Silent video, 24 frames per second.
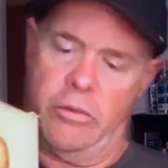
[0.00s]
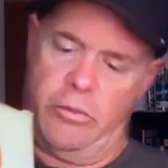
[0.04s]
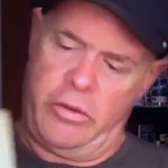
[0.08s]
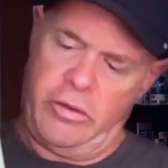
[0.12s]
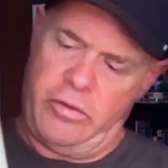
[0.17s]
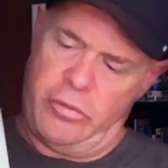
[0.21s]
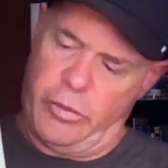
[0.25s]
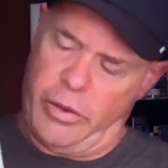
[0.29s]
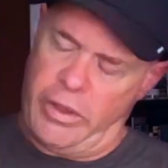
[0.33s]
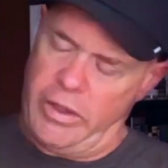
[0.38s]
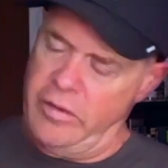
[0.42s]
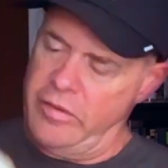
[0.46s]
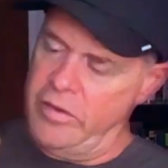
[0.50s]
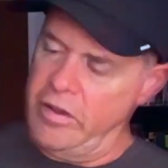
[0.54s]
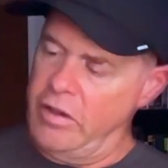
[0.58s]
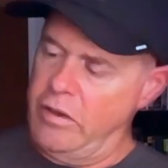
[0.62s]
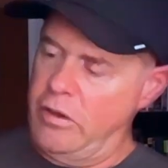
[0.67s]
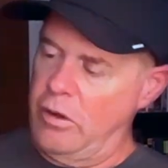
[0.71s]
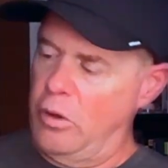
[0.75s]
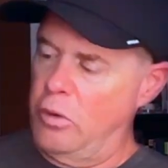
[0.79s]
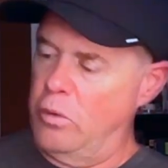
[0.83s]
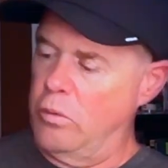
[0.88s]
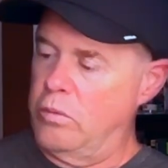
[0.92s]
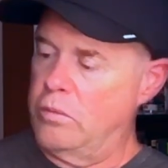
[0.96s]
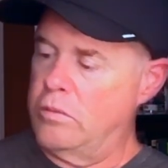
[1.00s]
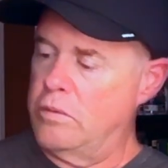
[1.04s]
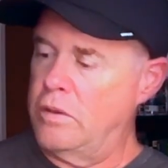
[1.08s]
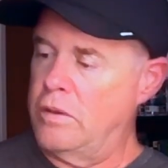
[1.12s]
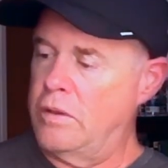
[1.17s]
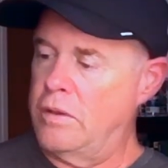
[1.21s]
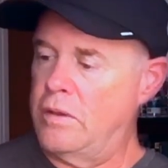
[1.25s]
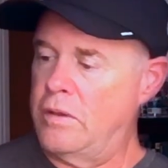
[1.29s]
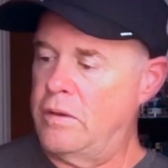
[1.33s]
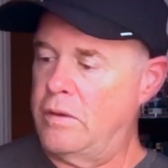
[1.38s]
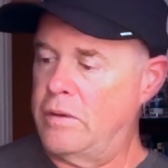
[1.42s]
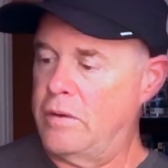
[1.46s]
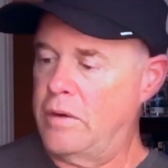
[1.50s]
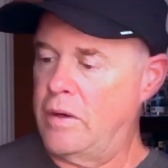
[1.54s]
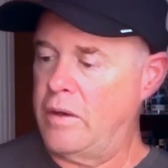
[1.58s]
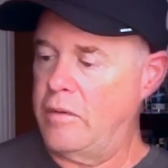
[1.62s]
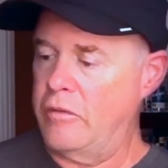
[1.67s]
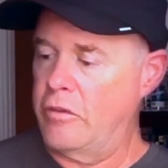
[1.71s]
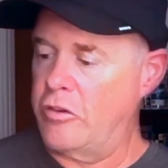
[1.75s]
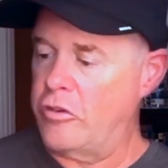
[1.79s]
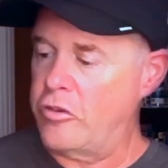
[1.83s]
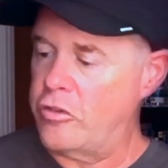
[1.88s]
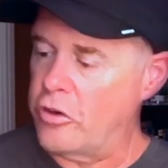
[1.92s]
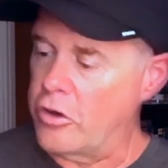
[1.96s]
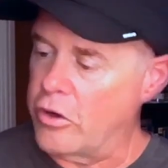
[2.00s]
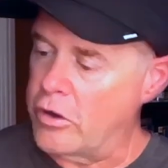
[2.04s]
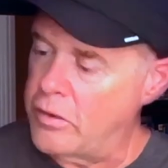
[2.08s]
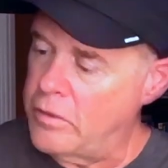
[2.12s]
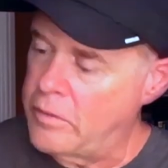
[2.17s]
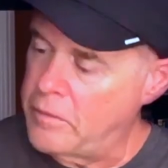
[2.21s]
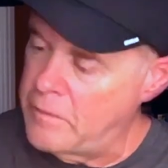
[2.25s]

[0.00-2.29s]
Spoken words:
Which way does it go? Not even sure.